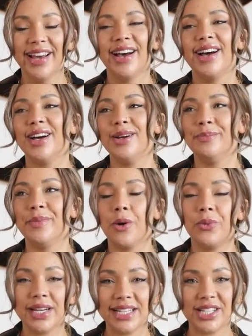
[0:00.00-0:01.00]
I
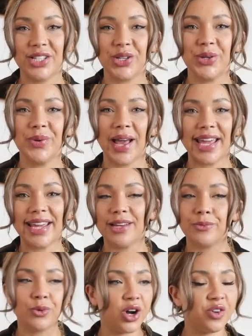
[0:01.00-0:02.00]
wanted to do a
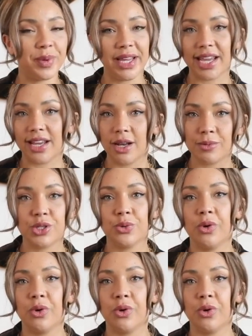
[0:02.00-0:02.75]
what I've been getting up to,